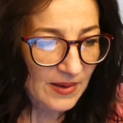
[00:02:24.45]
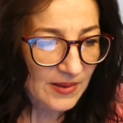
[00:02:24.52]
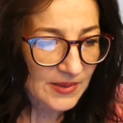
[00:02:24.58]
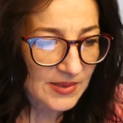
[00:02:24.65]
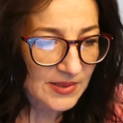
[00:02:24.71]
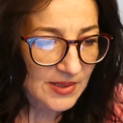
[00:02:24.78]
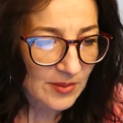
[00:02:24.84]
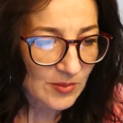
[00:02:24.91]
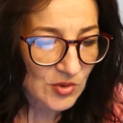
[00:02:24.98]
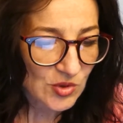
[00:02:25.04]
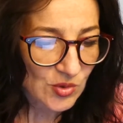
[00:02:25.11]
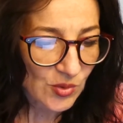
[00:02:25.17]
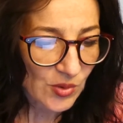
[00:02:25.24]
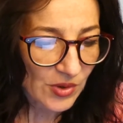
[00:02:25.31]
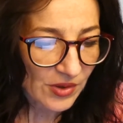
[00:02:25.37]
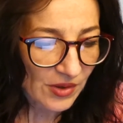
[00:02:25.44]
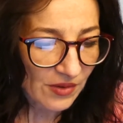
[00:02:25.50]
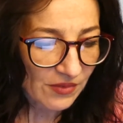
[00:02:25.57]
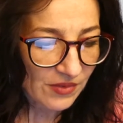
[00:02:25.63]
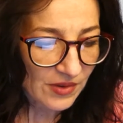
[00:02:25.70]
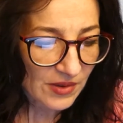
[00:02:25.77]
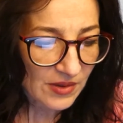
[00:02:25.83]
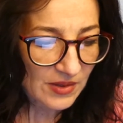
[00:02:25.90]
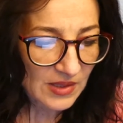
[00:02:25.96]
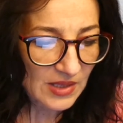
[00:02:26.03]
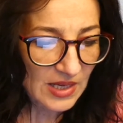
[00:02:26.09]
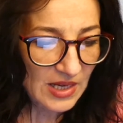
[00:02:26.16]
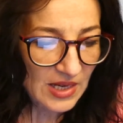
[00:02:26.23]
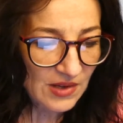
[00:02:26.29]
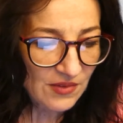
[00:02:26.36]
some sort of an
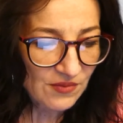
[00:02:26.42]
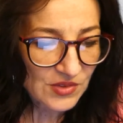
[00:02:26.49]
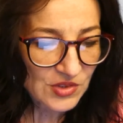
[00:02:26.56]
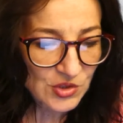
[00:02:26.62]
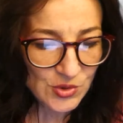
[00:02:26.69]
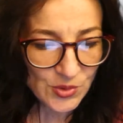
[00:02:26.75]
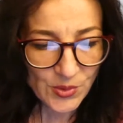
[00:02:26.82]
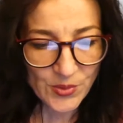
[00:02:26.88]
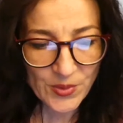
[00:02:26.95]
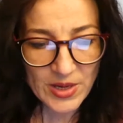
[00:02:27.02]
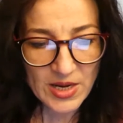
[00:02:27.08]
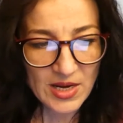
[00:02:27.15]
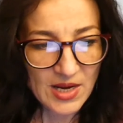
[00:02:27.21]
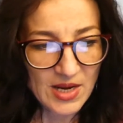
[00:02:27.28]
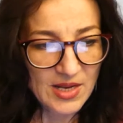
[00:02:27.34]
inventory,